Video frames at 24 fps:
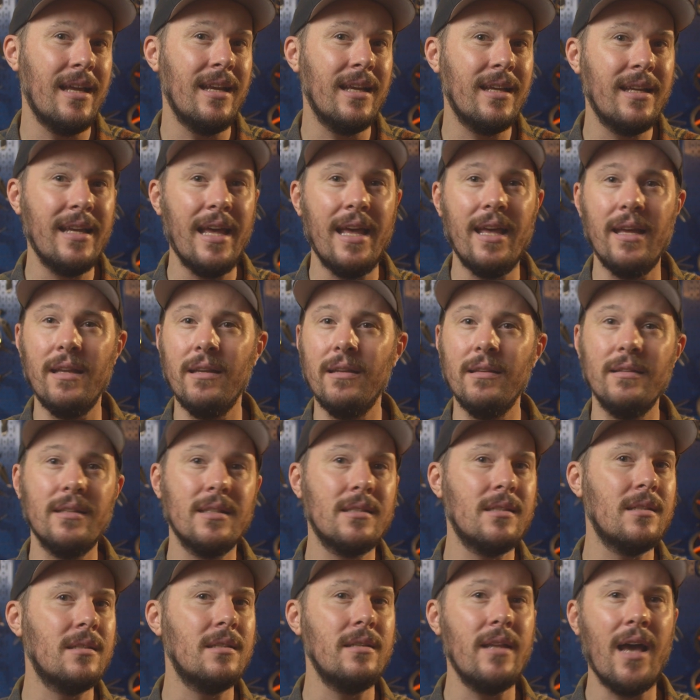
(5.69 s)
And again,
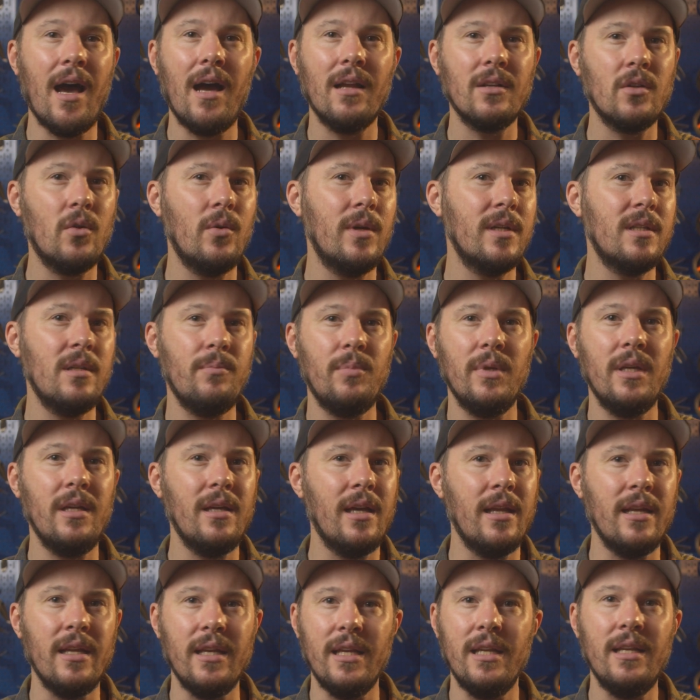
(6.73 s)
this is not going to
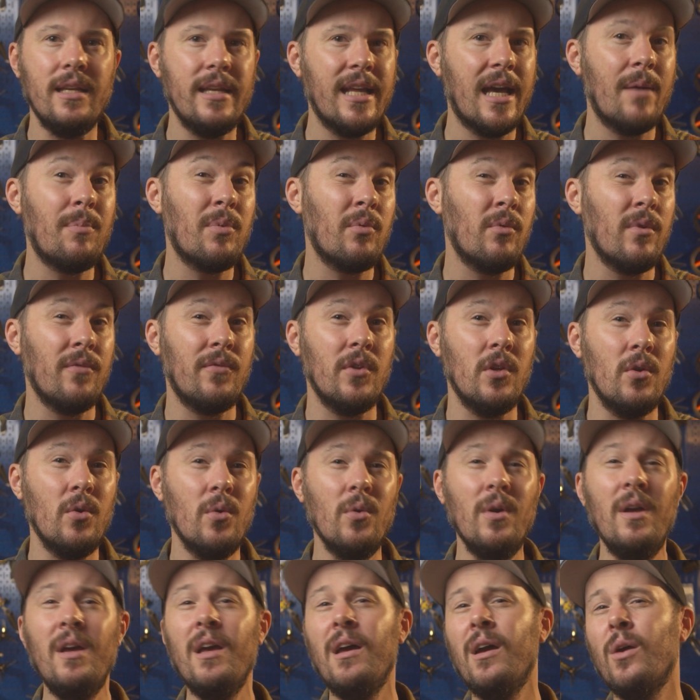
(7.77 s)
be an in-depth
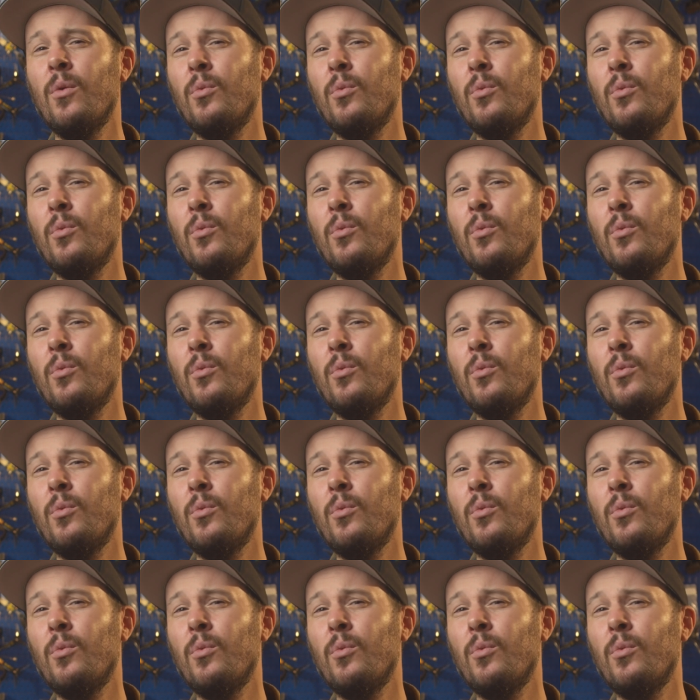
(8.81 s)
review,